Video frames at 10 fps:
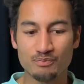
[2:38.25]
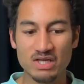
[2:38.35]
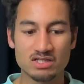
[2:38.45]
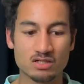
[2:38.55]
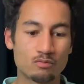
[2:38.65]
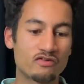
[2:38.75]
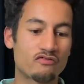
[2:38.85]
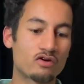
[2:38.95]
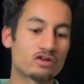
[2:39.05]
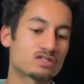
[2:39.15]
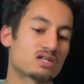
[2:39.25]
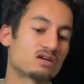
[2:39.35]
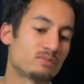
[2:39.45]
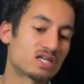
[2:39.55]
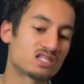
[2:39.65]
So before you start
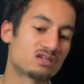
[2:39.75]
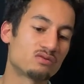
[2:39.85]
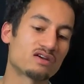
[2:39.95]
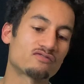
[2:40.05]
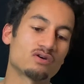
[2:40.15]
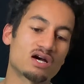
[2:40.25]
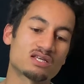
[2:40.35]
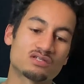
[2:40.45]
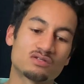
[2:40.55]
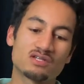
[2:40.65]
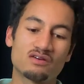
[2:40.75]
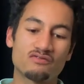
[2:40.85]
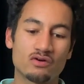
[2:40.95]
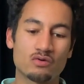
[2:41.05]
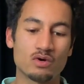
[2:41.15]
mixing you have to ask yourself
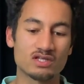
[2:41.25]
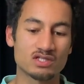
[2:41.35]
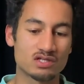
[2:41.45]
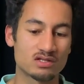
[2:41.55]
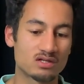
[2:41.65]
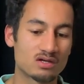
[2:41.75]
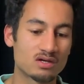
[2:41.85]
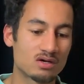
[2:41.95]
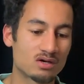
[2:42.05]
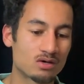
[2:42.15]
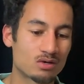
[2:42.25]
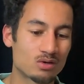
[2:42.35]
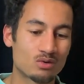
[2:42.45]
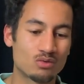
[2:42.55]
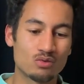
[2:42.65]
the question,
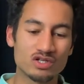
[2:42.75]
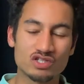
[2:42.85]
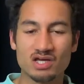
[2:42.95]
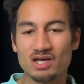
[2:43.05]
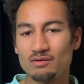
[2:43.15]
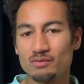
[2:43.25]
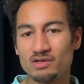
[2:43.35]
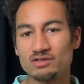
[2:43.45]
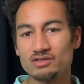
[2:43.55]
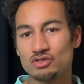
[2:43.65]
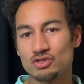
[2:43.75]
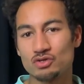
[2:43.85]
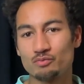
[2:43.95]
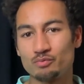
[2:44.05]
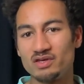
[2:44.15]
which element
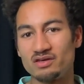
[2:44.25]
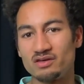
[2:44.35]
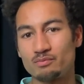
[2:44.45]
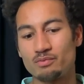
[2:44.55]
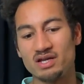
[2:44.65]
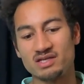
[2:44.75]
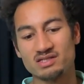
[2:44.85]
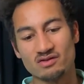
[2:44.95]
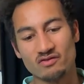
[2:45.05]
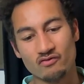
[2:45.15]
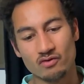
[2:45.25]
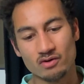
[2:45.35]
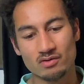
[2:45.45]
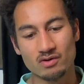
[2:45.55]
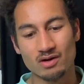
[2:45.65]
should be placed in the
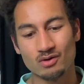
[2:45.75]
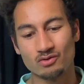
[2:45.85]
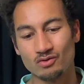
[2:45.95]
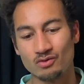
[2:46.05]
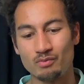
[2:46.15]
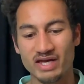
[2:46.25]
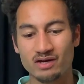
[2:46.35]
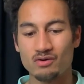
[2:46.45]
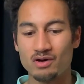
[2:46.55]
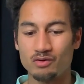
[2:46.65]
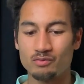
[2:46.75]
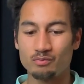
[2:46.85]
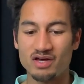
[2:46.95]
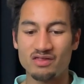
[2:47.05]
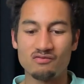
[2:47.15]
foreground or background
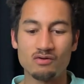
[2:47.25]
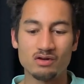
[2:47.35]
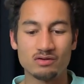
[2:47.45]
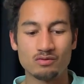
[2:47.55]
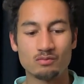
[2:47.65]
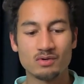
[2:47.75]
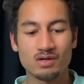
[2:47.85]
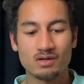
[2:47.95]
by their volume,